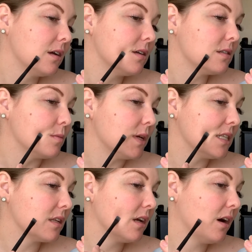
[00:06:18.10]
So
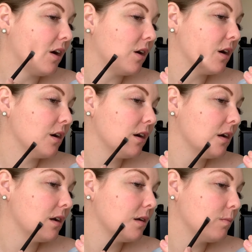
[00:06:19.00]
basically our
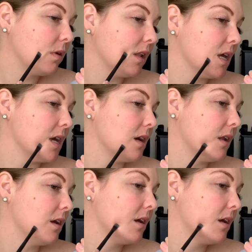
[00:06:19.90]
plan,